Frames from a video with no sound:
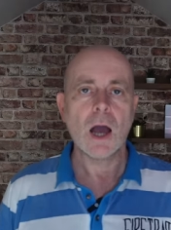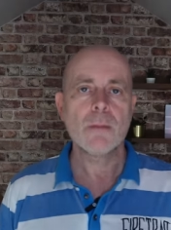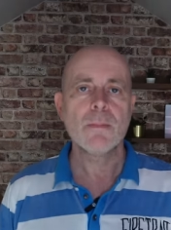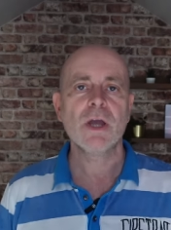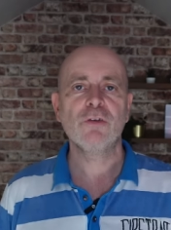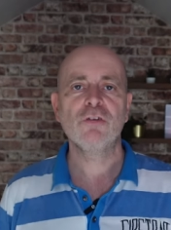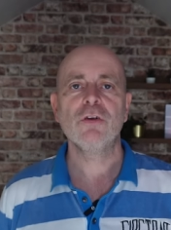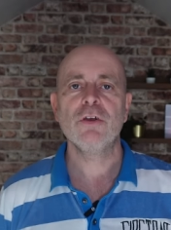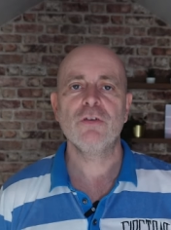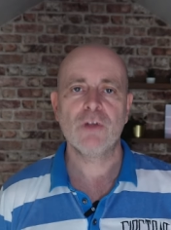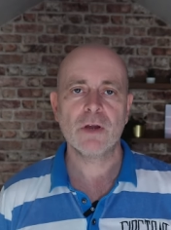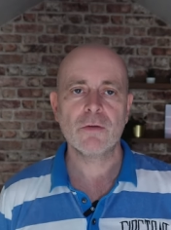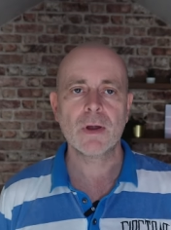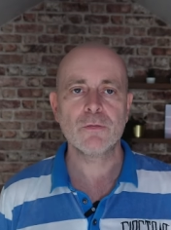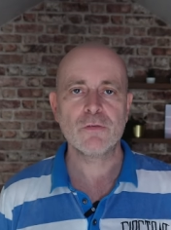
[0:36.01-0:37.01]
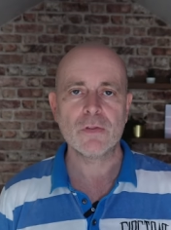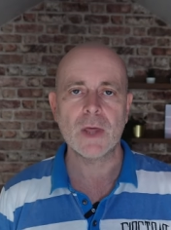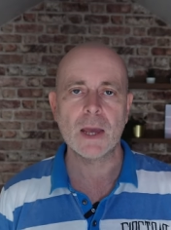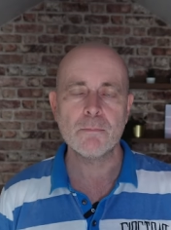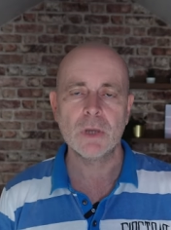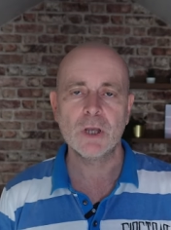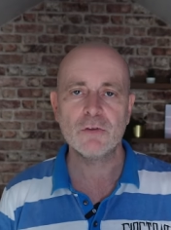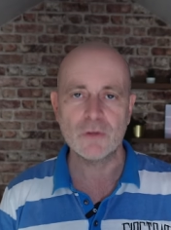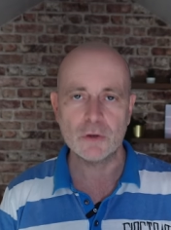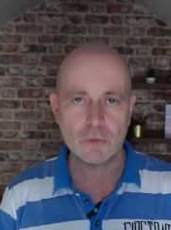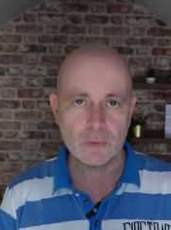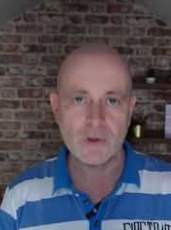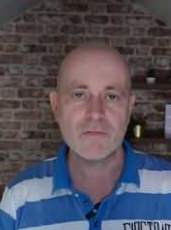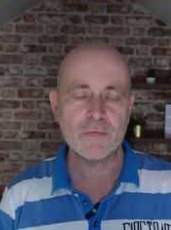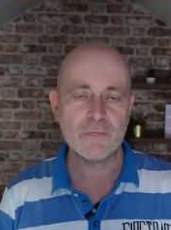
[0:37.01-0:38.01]
And make sure you stick around to the end because I
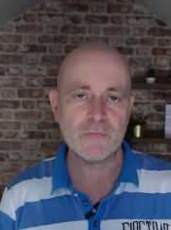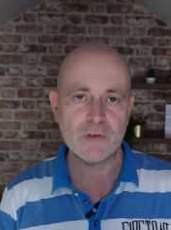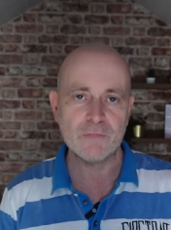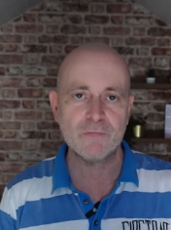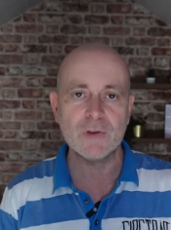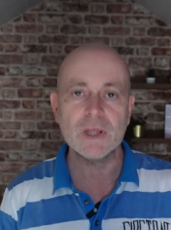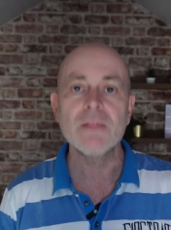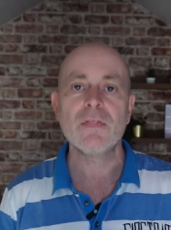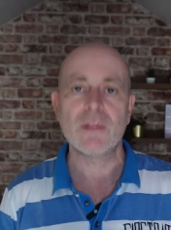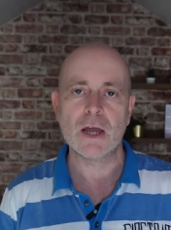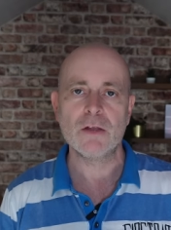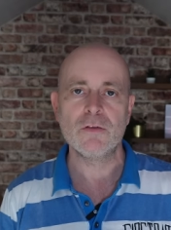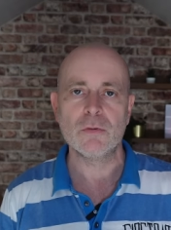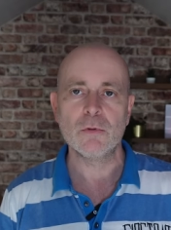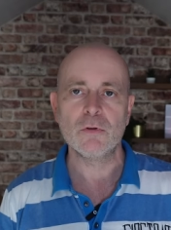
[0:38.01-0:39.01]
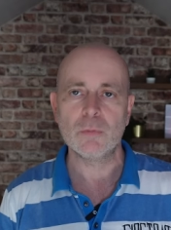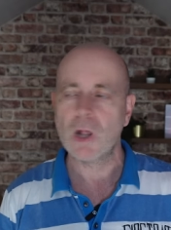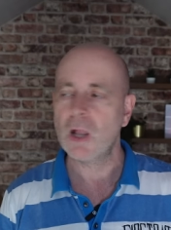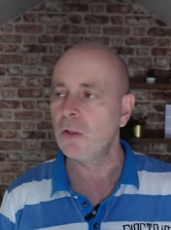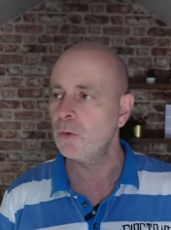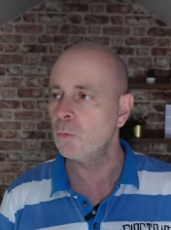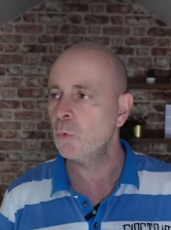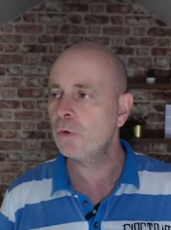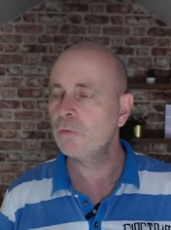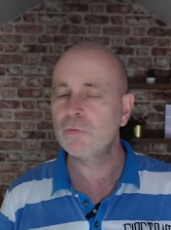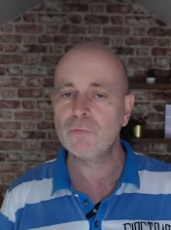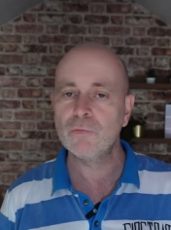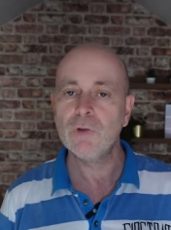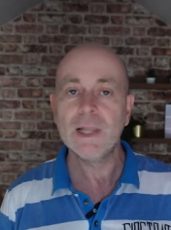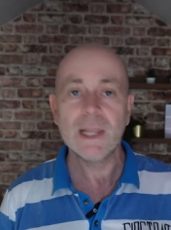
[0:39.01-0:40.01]
do have a 15th item as well that would
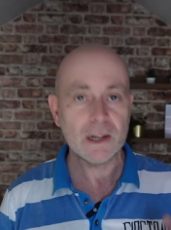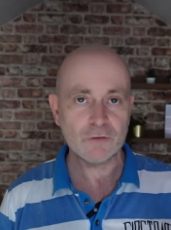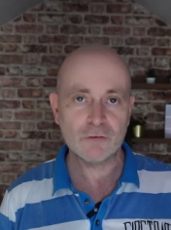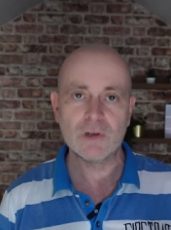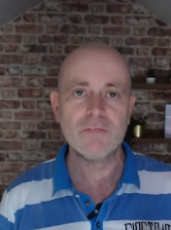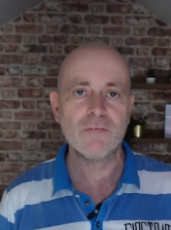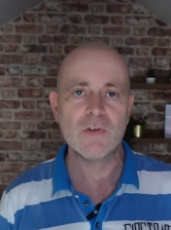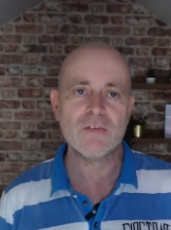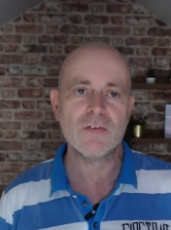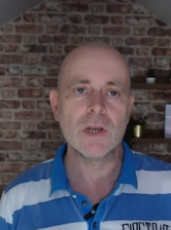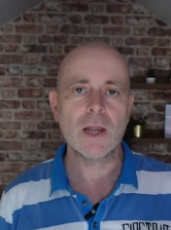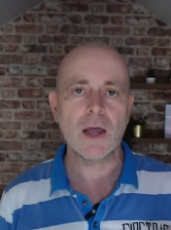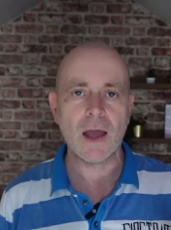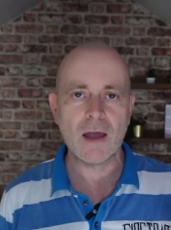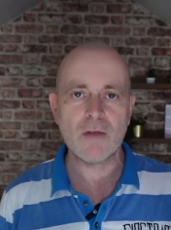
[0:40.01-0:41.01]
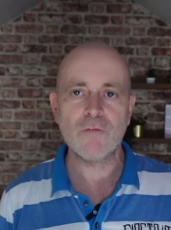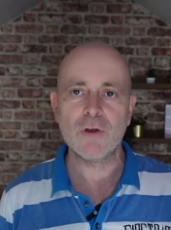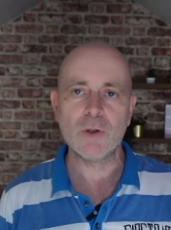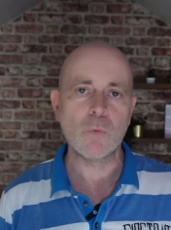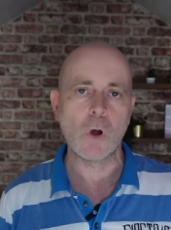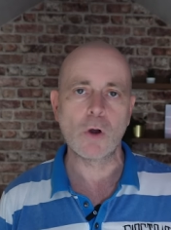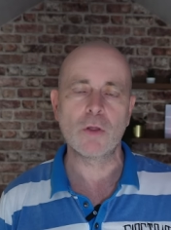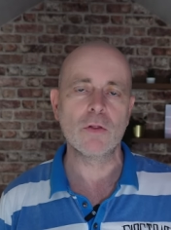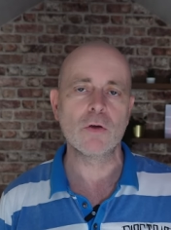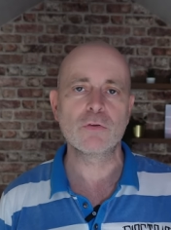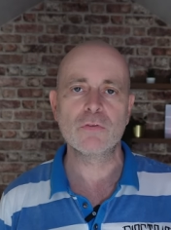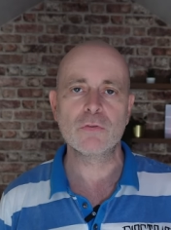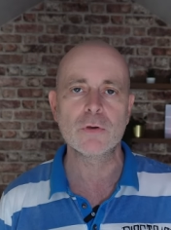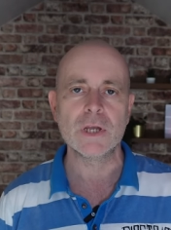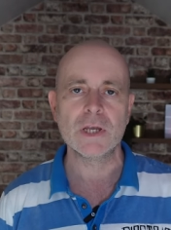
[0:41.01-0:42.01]
literally fit in every one of
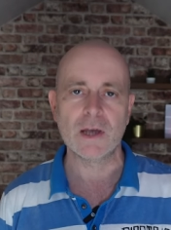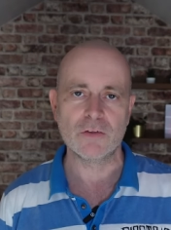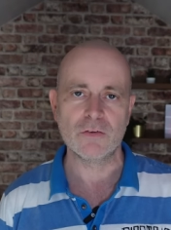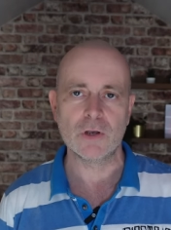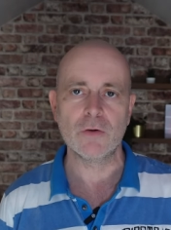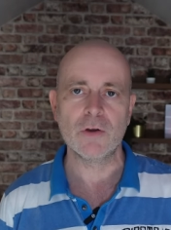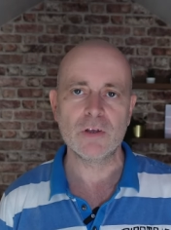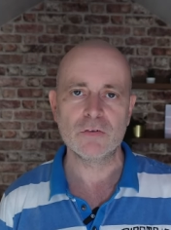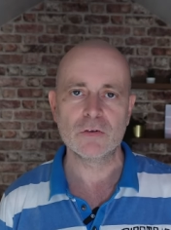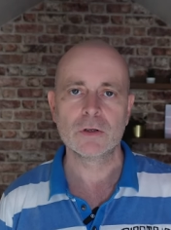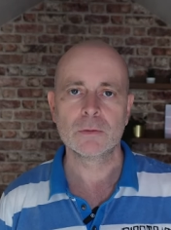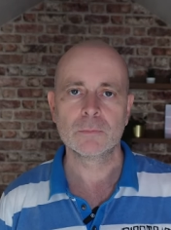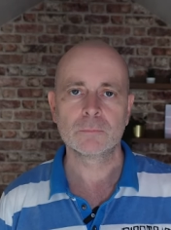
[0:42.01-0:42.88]
those three categories.